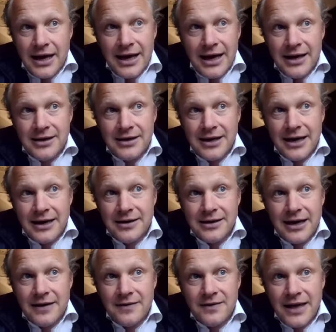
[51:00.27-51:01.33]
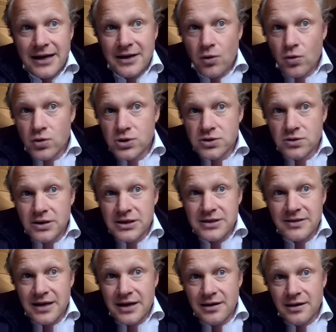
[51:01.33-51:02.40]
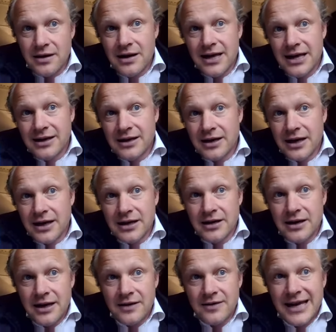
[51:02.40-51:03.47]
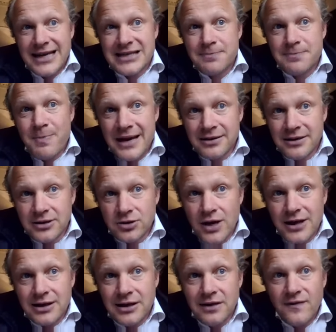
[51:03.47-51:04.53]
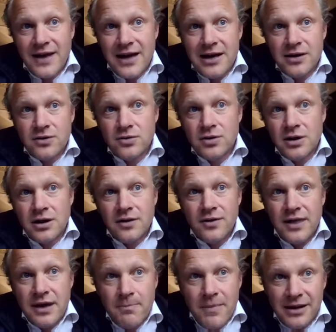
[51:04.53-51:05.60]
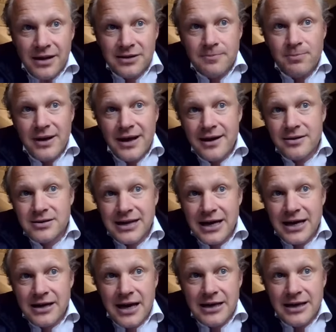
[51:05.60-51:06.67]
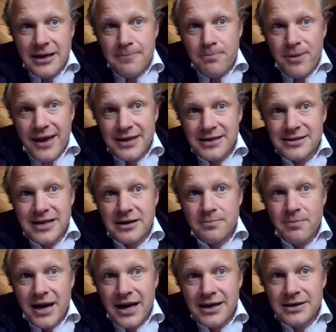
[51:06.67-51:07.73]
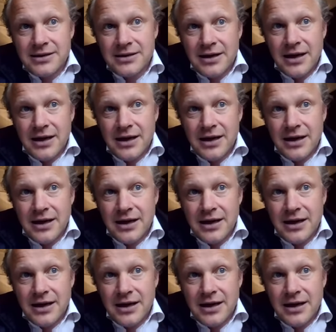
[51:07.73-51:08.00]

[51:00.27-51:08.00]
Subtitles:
and that also is then linking in the expected rental value, the multipliers and impacts that might